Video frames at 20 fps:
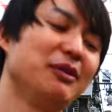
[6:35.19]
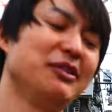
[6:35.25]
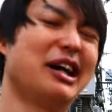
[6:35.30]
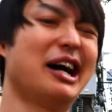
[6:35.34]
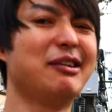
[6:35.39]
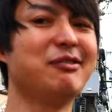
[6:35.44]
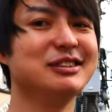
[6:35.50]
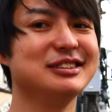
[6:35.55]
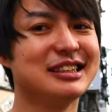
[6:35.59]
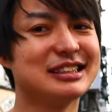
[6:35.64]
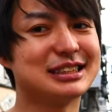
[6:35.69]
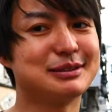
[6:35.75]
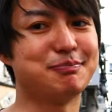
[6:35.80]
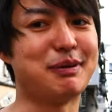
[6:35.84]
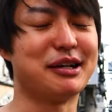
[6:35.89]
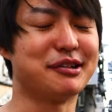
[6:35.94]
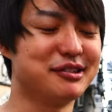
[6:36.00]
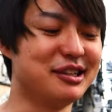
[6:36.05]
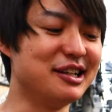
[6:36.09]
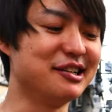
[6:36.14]
Well, I was
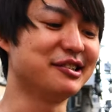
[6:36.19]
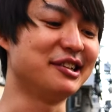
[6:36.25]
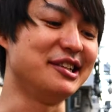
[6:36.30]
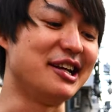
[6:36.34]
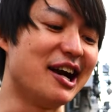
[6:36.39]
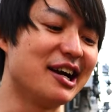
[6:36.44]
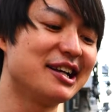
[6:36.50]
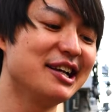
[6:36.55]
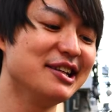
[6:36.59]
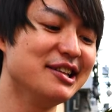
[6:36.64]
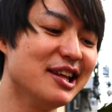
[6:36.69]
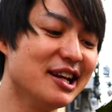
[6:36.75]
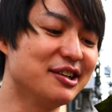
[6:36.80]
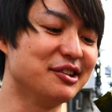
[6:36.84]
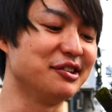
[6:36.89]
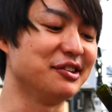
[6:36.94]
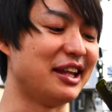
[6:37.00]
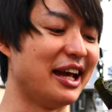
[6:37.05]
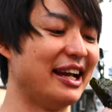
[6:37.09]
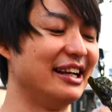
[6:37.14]
expecting the
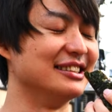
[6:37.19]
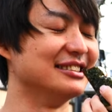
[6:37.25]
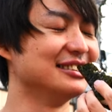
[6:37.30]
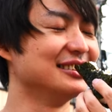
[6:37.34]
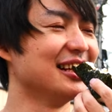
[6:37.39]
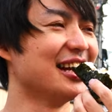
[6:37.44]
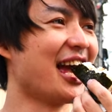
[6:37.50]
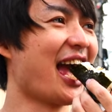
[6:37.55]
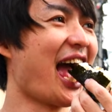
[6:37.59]
yakiniku taste.